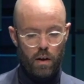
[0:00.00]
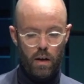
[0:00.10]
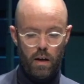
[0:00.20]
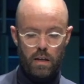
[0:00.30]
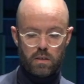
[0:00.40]

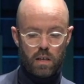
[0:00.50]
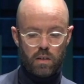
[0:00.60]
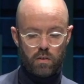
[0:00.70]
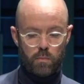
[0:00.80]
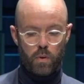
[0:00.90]

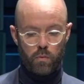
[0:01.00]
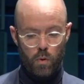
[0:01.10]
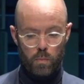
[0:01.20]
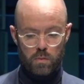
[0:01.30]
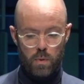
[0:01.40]
executive
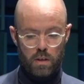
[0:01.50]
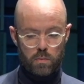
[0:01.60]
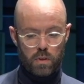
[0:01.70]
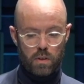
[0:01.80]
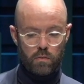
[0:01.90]
performance
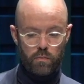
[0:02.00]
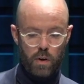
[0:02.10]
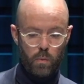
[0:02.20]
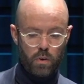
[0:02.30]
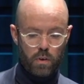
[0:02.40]
management
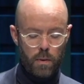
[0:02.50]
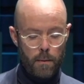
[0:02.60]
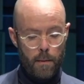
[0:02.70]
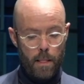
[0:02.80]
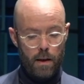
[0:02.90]
framework,
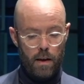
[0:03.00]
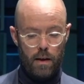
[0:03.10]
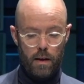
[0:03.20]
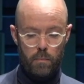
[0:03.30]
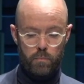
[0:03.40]

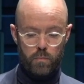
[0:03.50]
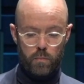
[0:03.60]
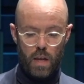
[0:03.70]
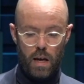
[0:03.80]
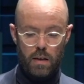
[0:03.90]

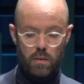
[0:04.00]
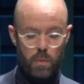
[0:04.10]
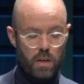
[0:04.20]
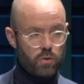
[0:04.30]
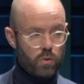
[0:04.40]
and
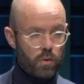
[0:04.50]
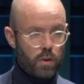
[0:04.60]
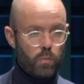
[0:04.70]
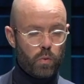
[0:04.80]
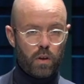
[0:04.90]
make sure
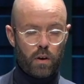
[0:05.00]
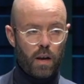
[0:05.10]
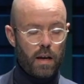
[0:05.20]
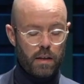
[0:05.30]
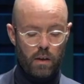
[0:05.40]
that we are
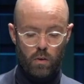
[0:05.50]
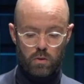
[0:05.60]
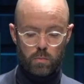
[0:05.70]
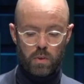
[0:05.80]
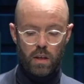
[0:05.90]
aligning on
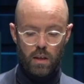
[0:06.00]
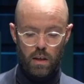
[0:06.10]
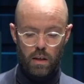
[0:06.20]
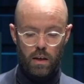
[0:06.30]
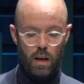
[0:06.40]
some
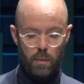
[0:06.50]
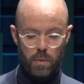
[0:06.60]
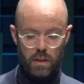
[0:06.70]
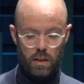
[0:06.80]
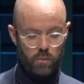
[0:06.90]
key
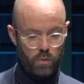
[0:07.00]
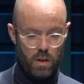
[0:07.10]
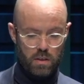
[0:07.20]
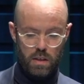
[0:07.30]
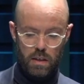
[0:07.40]
climate
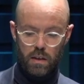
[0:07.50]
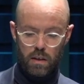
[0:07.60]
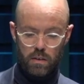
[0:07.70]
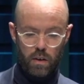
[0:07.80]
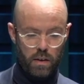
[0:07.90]
advocacy
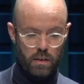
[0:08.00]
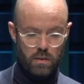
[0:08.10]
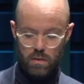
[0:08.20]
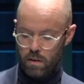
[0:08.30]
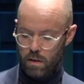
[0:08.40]

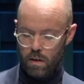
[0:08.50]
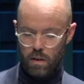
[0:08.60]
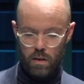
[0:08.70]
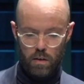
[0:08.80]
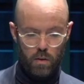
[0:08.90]
targets.
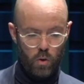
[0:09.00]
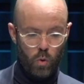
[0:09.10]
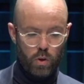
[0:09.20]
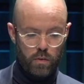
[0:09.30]
Looking